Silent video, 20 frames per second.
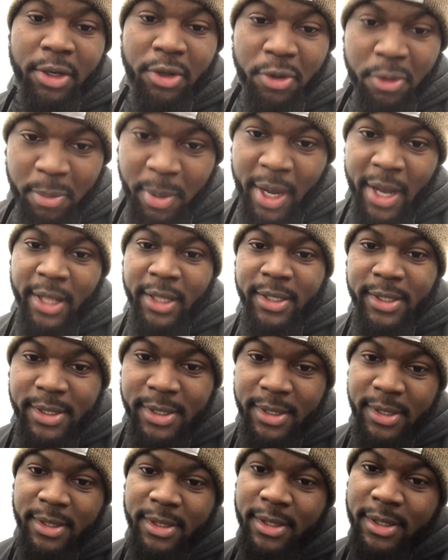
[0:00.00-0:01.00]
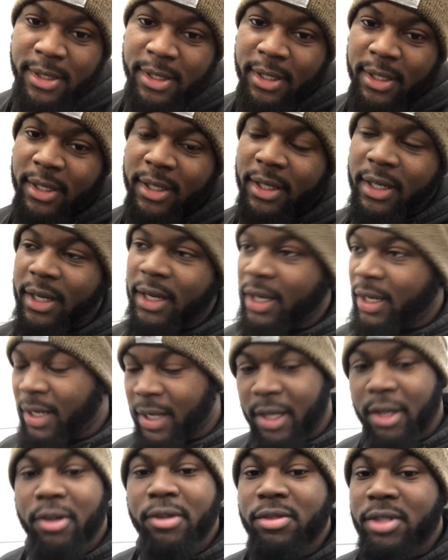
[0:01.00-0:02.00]
New Balances and
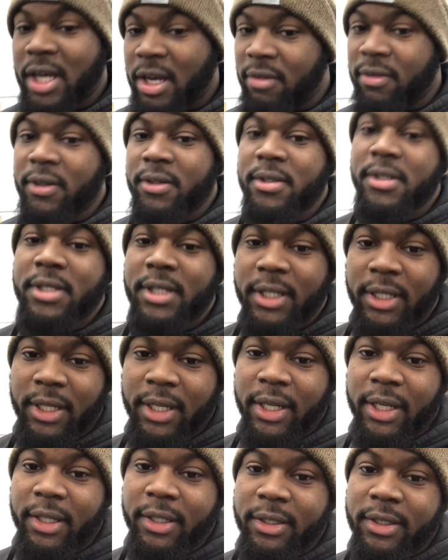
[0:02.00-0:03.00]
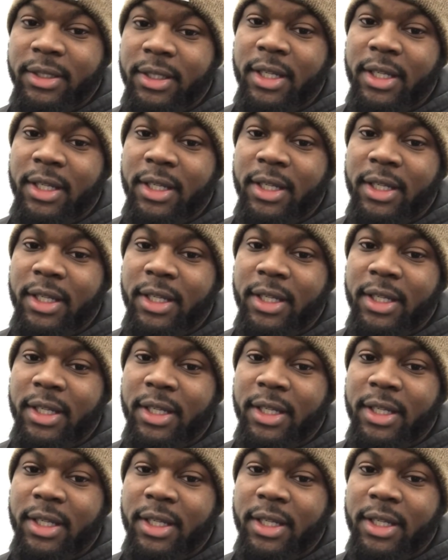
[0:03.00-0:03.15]
they gonna drive it on Sunday.